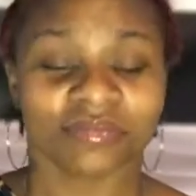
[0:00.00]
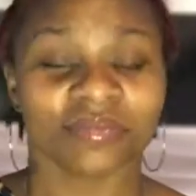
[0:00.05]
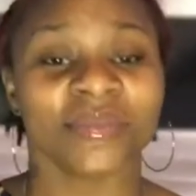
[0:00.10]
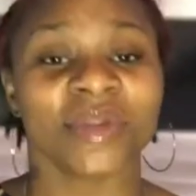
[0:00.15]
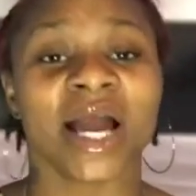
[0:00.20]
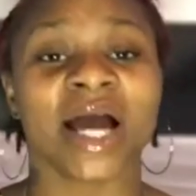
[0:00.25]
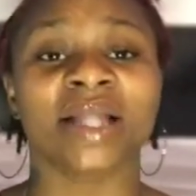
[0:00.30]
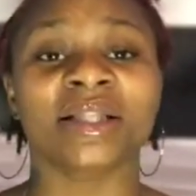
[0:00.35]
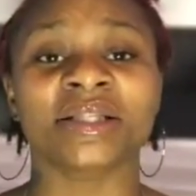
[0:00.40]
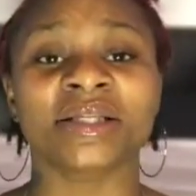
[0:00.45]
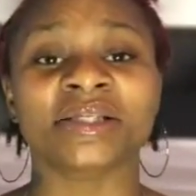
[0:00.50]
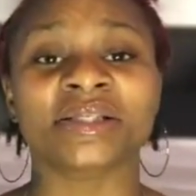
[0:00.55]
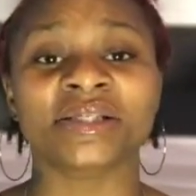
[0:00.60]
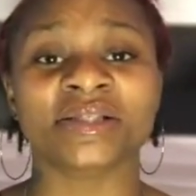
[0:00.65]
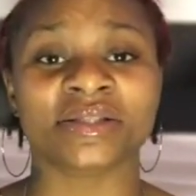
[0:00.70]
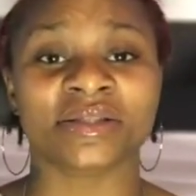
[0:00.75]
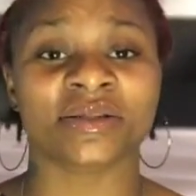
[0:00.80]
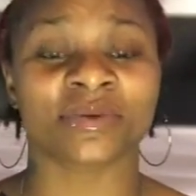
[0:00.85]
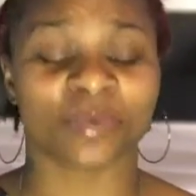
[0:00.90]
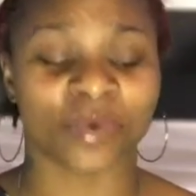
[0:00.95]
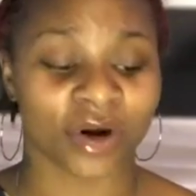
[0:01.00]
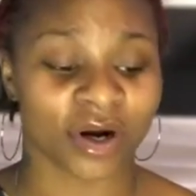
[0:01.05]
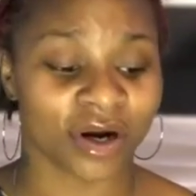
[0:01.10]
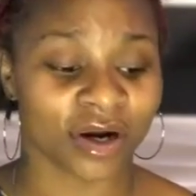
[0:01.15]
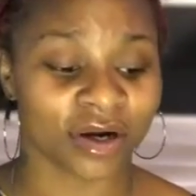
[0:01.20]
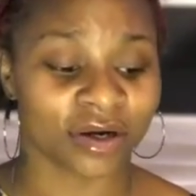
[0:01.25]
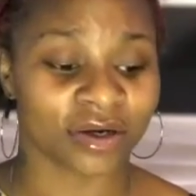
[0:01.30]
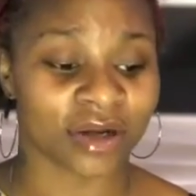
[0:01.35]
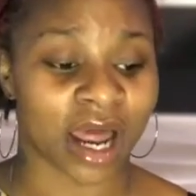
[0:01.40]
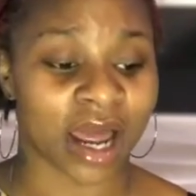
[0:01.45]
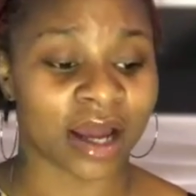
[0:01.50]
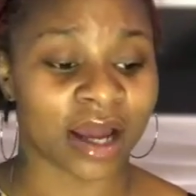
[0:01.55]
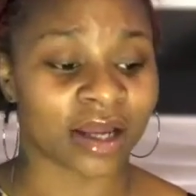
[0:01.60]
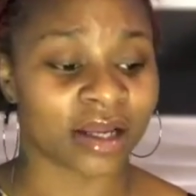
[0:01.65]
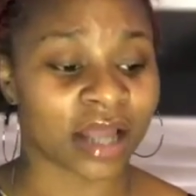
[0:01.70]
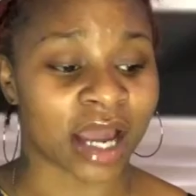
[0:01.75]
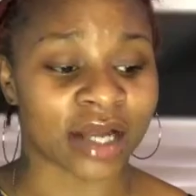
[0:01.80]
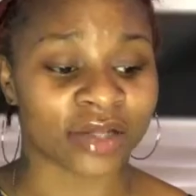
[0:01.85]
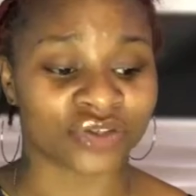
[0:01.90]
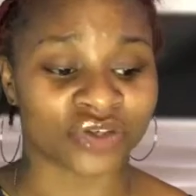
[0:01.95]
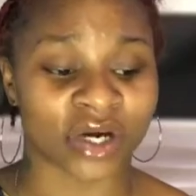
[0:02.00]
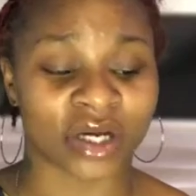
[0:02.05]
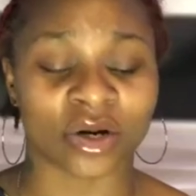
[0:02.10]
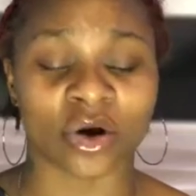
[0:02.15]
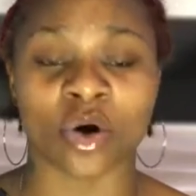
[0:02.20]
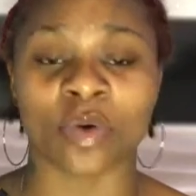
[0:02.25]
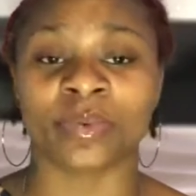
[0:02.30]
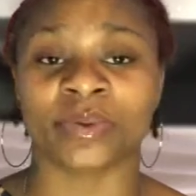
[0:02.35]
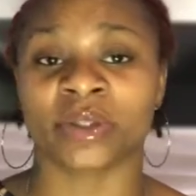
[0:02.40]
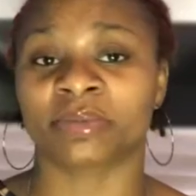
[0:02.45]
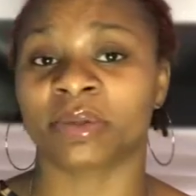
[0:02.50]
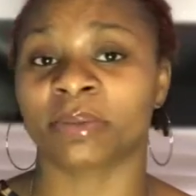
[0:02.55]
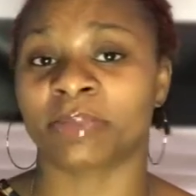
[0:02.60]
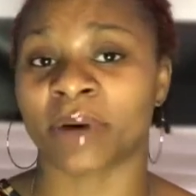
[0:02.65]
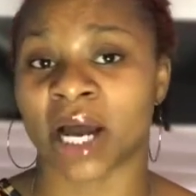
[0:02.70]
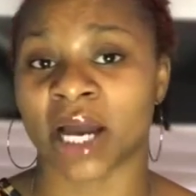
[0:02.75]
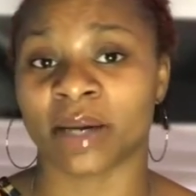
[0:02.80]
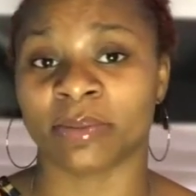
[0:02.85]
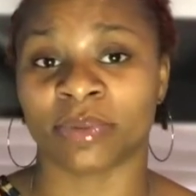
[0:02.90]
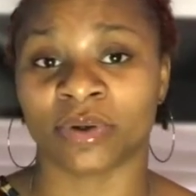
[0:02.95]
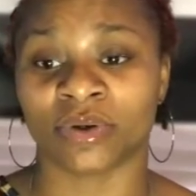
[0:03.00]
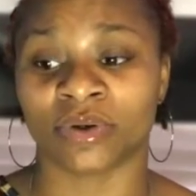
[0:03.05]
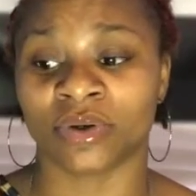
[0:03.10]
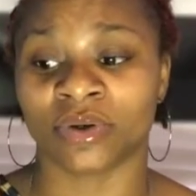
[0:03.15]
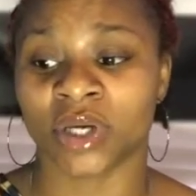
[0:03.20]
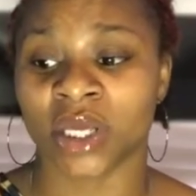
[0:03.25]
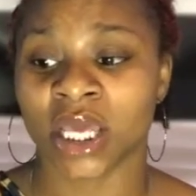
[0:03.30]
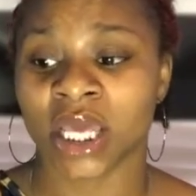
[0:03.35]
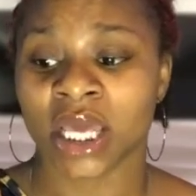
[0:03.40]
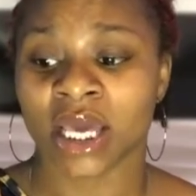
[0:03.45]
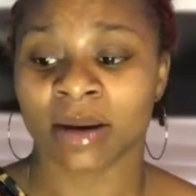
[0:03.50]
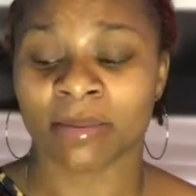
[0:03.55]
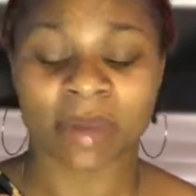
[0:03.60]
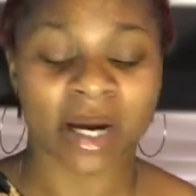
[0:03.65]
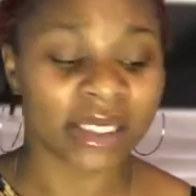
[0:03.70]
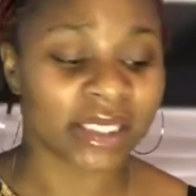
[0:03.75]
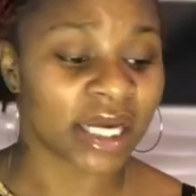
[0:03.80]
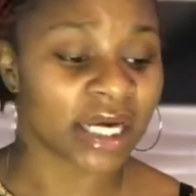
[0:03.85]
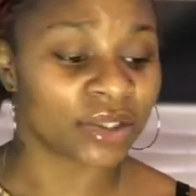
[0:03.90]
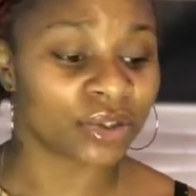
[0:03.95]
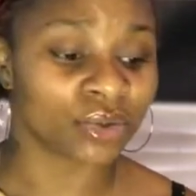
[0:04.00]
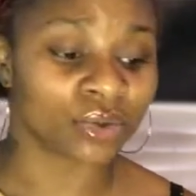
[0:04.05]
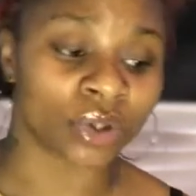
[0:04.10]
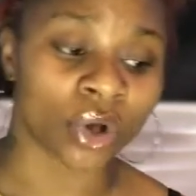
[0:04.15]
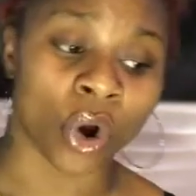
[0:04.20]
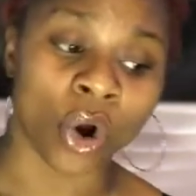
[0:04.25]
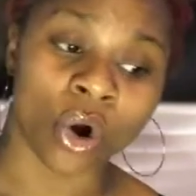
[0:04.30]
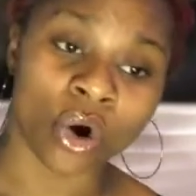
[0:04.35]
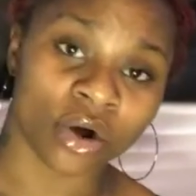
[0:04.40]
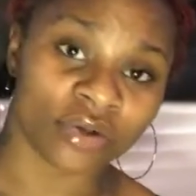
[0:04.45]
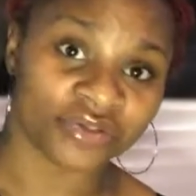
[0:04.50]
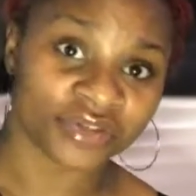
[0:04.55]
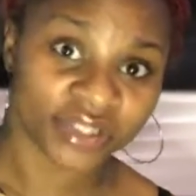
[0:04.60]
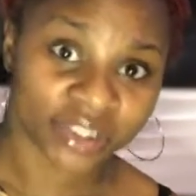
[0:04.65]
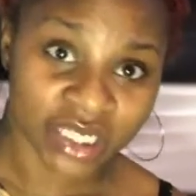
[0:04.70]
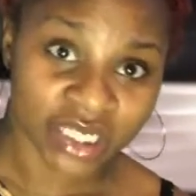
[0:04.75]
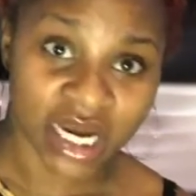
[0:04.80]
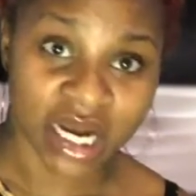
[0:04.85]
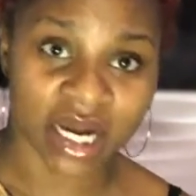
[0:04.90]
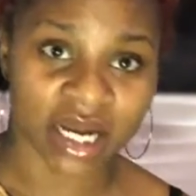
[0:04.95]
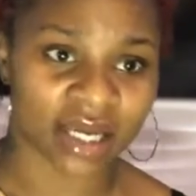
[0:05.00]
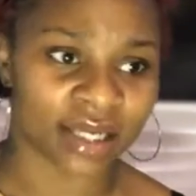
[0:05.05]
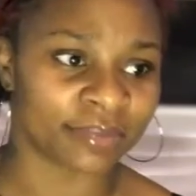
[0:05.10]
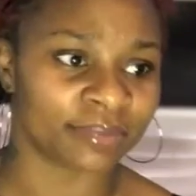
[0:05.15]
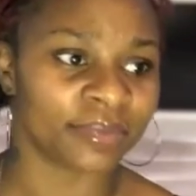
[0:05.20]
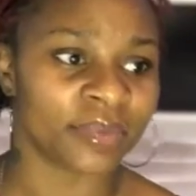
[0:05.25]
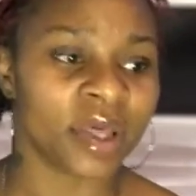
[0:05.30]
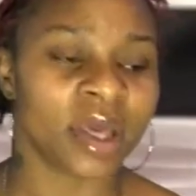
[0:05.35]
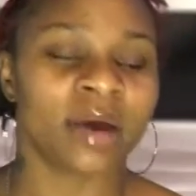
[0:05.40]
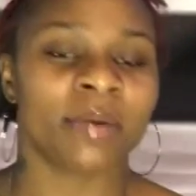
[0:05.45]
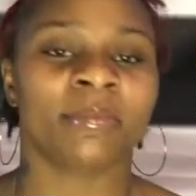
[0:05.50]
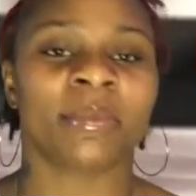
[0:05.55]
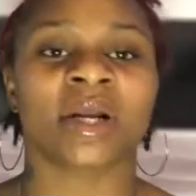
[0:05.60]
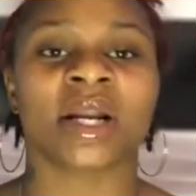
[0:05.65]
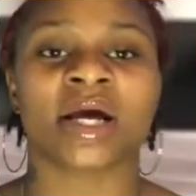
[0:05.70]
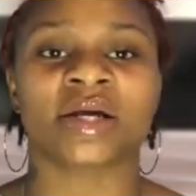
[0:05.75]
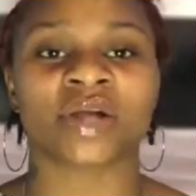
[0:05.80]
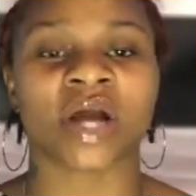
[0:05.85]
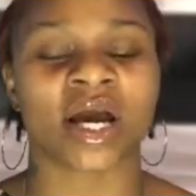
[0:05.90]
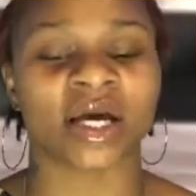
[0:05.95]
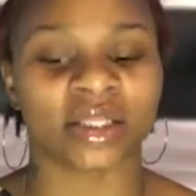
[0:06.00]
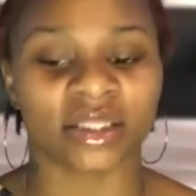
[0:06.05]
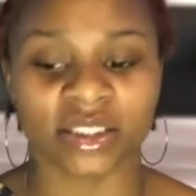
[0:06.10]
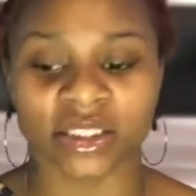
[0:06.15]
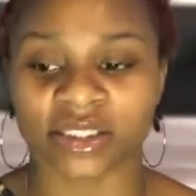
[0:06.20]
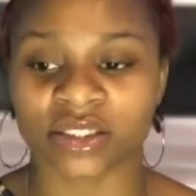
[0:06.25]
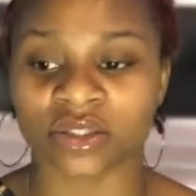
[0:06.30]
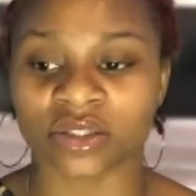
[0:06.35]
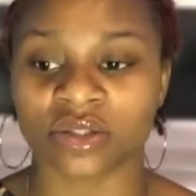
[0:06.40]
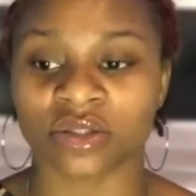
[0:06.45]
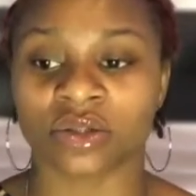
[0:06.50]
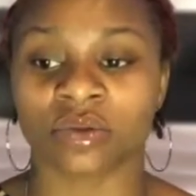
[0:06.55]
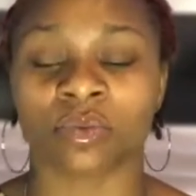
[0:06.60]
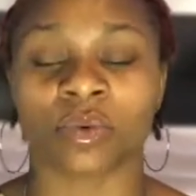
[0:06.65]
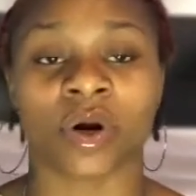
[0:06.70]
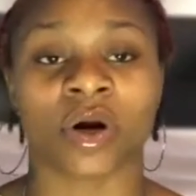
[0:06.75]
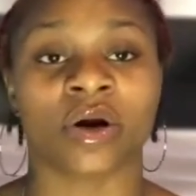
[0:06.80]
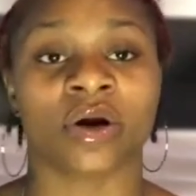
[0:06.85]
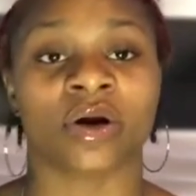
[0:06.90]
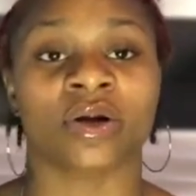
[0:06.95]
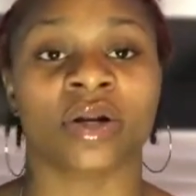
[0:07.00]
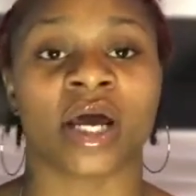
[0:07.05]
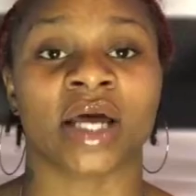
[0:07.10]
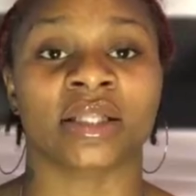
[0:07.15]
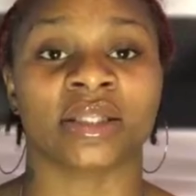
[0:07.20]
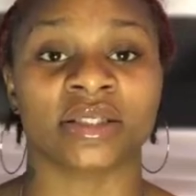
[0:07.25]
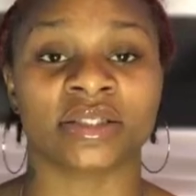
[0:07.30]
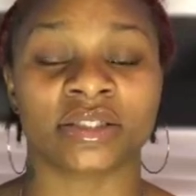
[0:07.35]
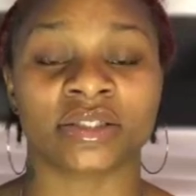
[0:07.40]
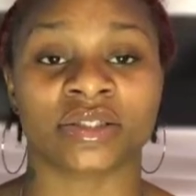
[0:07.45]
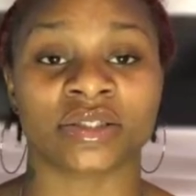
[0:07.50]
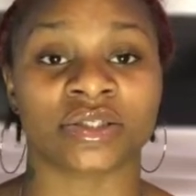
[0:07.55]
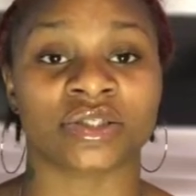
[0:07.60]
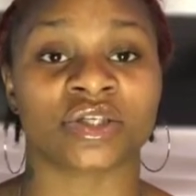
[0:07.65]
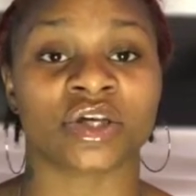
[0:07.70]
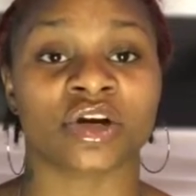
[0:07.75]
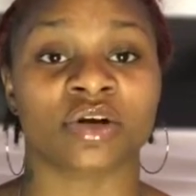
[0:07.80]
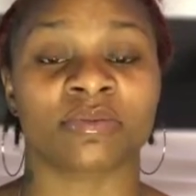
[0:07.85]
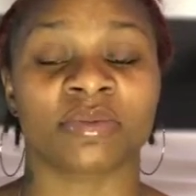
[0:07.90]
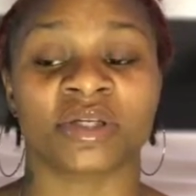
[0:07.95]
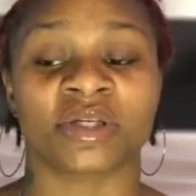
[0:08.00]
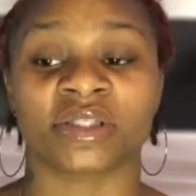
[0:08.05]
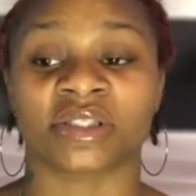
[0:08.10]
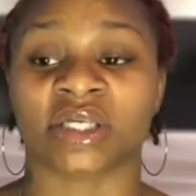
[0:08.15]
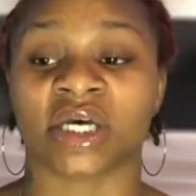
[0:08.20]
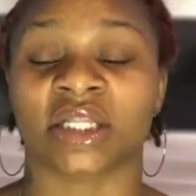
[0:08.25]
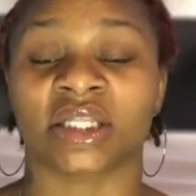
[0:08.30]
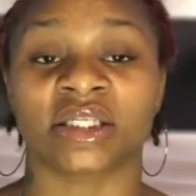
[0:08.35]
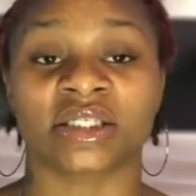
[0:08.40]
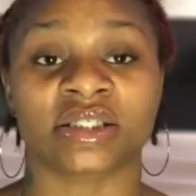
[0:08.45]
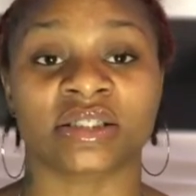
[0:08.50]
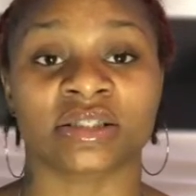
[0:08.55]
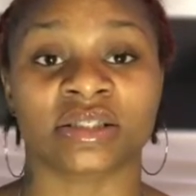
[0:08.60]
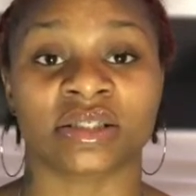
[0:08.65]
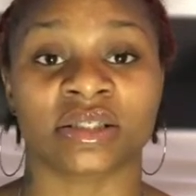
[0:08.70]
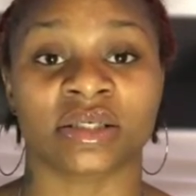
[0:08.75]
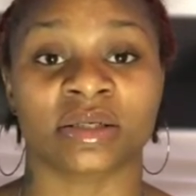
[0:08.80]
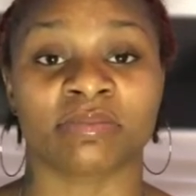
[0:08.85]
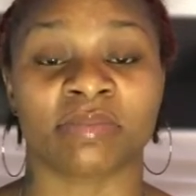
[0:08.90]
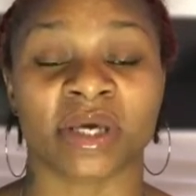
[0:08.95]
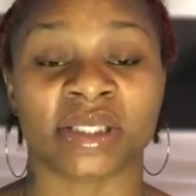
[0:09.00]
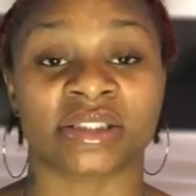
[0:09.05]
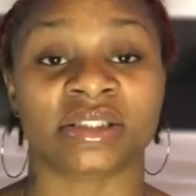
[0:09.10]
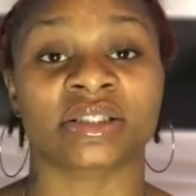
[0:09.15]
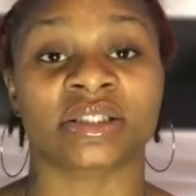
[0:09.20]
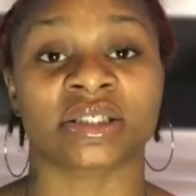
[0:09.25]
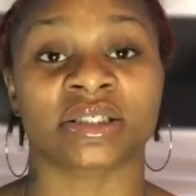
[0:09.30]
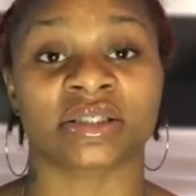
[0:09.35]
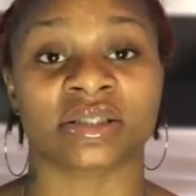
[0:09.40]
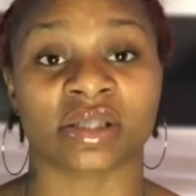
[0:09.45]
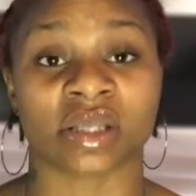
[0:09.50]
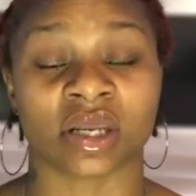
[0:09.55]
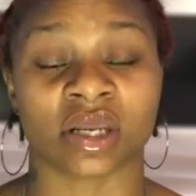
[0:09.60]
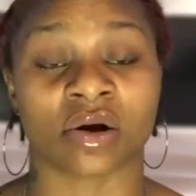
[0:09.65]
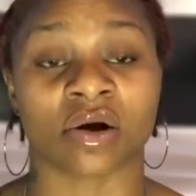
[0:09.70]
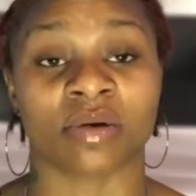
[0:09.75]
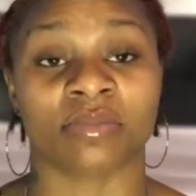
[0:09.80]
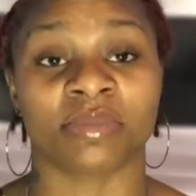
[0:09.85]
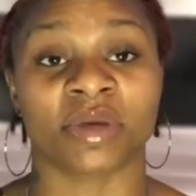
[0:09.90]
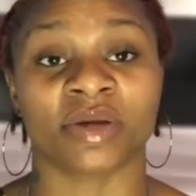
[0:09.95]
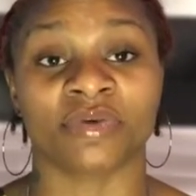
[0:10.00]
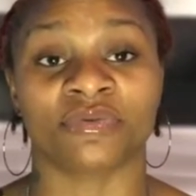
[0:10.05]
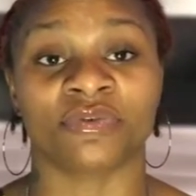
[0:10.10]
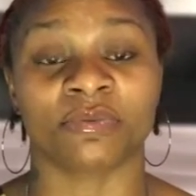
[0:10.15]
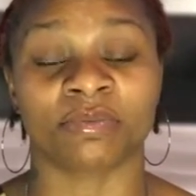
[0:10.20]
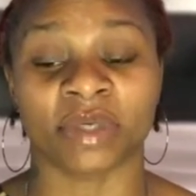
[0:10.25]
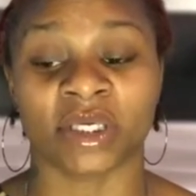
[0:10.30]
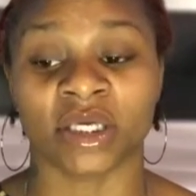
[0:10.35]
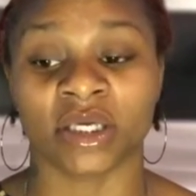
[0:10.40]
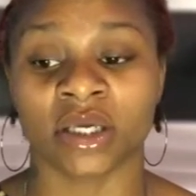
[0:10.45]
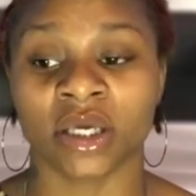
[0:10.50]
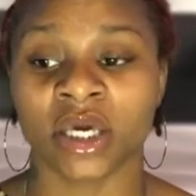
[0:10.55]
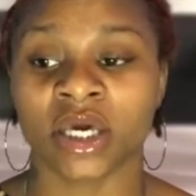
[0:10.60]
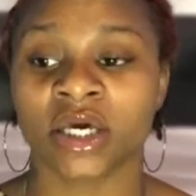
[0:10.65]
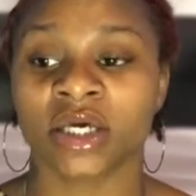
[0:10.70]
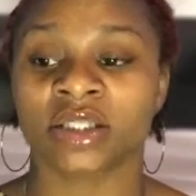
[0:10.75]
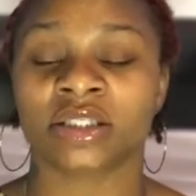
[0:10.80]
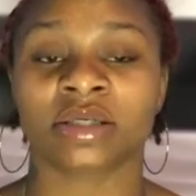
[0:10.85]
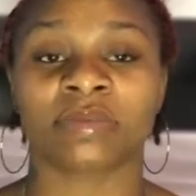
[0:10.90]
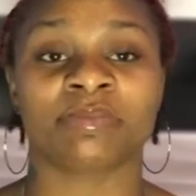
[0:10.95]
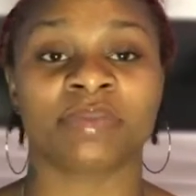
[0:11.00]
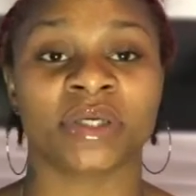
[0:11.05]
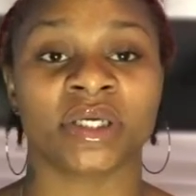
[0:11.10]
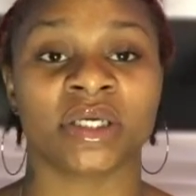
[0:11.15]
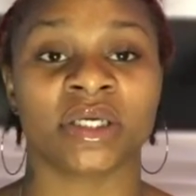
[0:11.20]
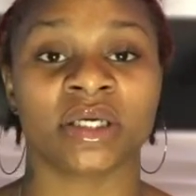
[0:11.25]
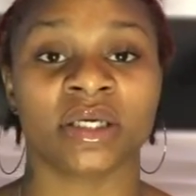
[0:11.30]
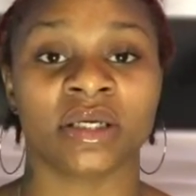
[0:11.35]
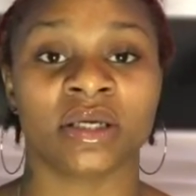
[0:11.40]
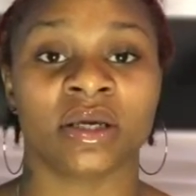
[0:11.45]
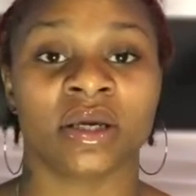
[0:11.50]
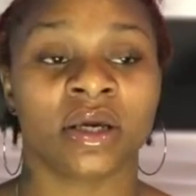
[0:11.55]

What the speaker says: I listen to the word. I try to open up the Bible. I might not do it all the time, but I listen to the word. I listen to sermons. I listen to messages that are meant for me to be,